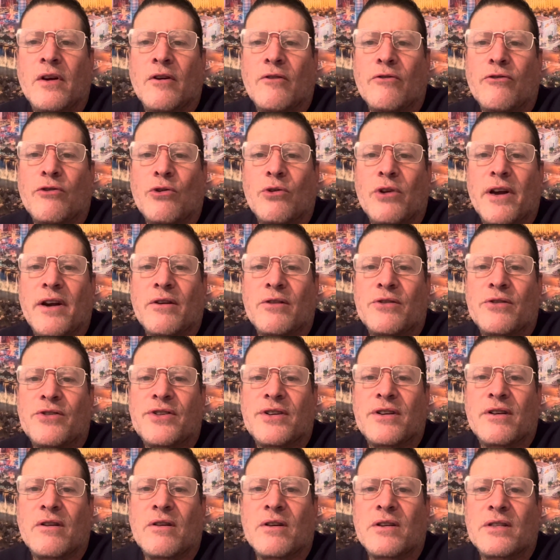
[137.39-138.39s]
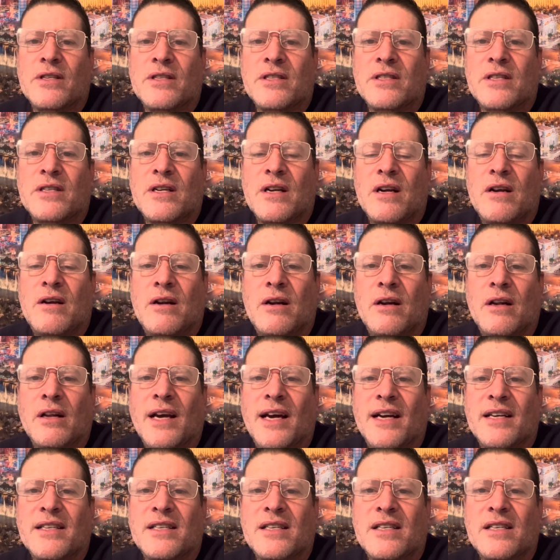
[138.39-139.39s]
Verlander starts
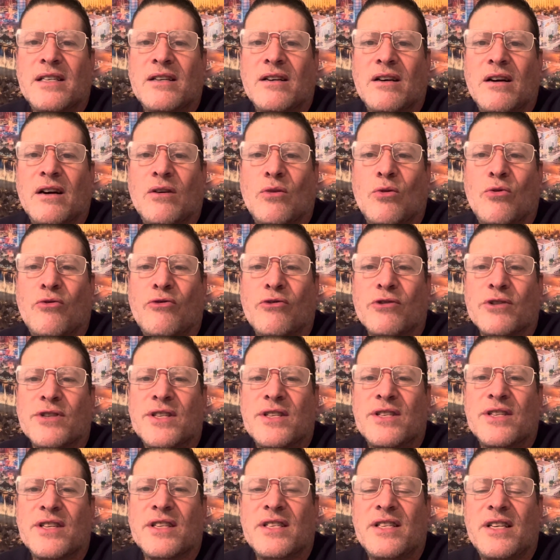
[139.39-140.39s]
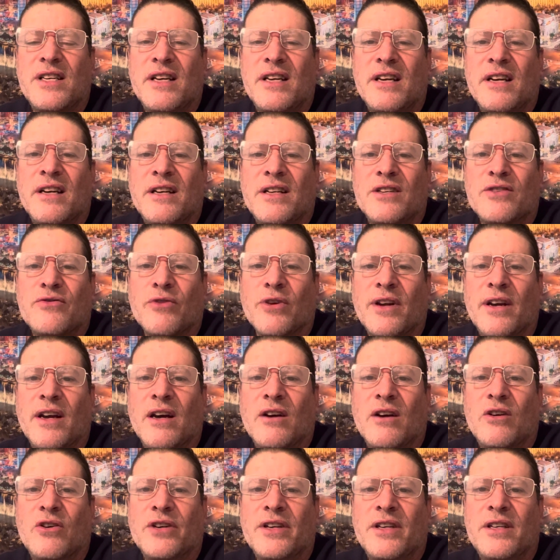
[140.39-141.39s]
last over 60 innings for Gallen.